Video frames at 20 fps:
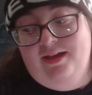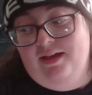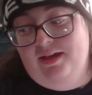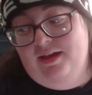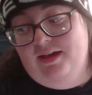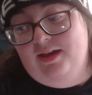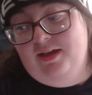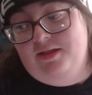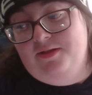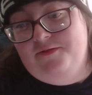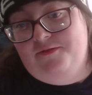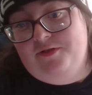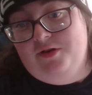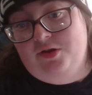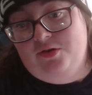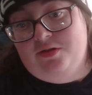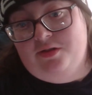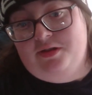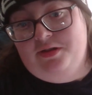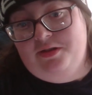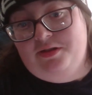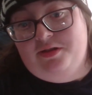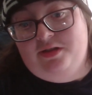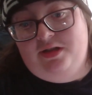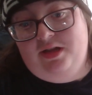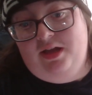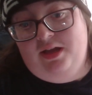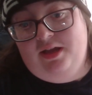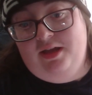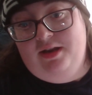Hello folks, just
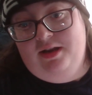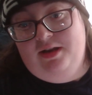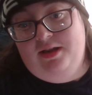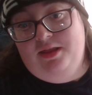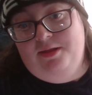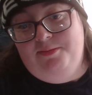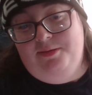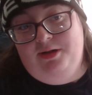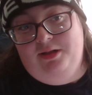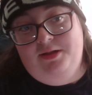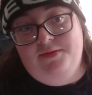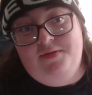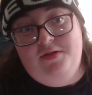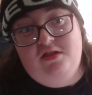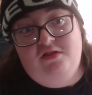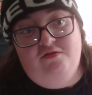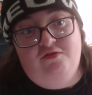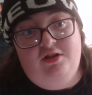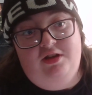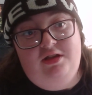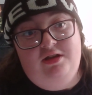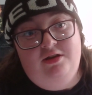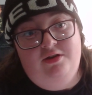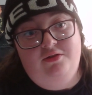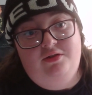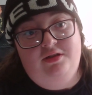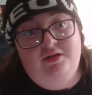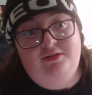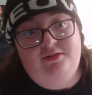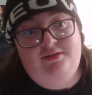checking in the middle of this video
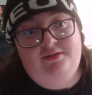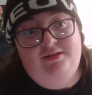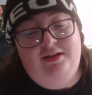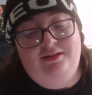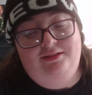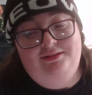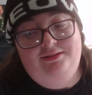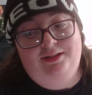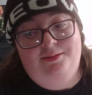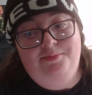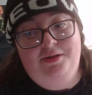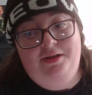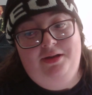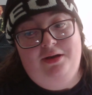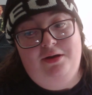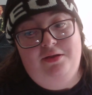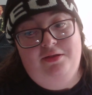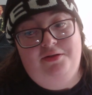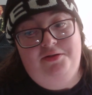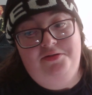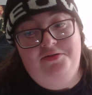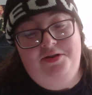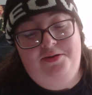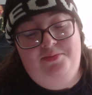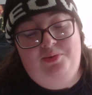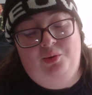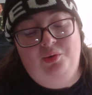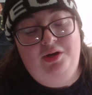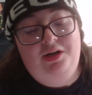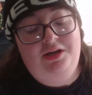to say something. It's Thursday
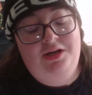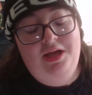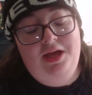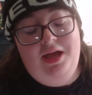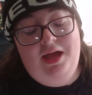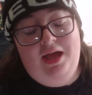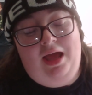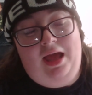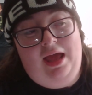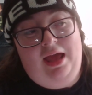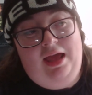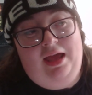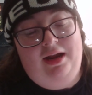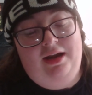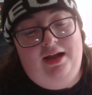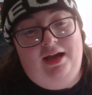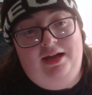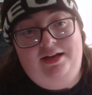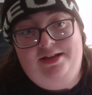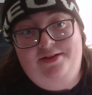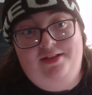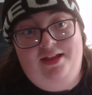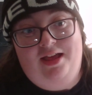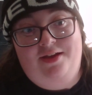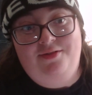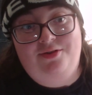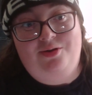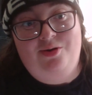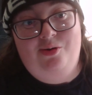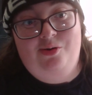morning, and I definitely have
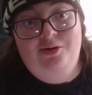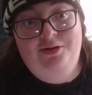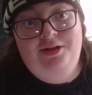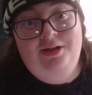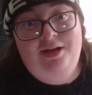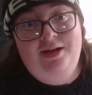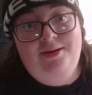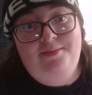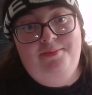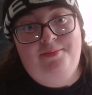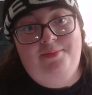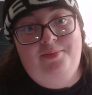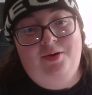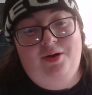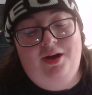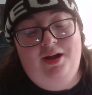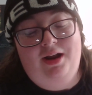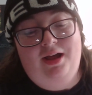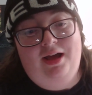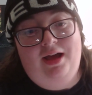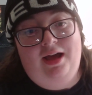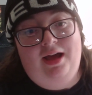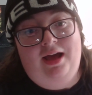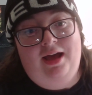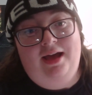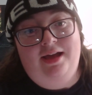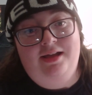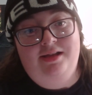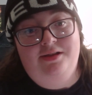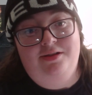a cold, but
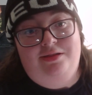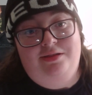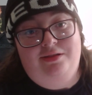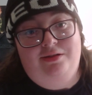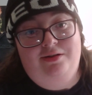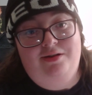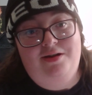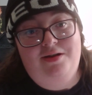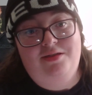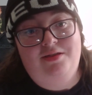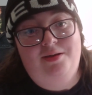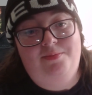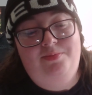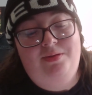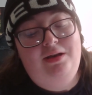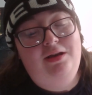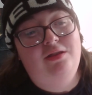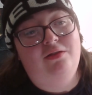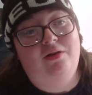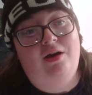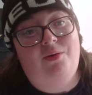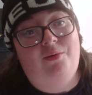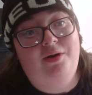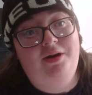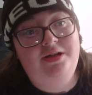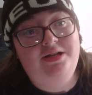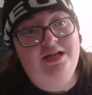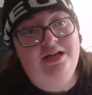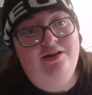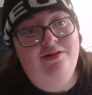I just learned something, so I want
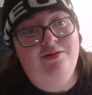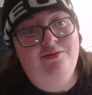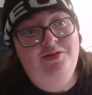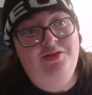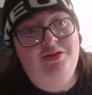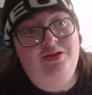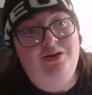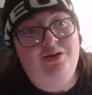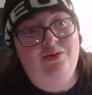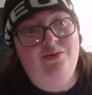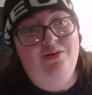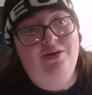to share it with you.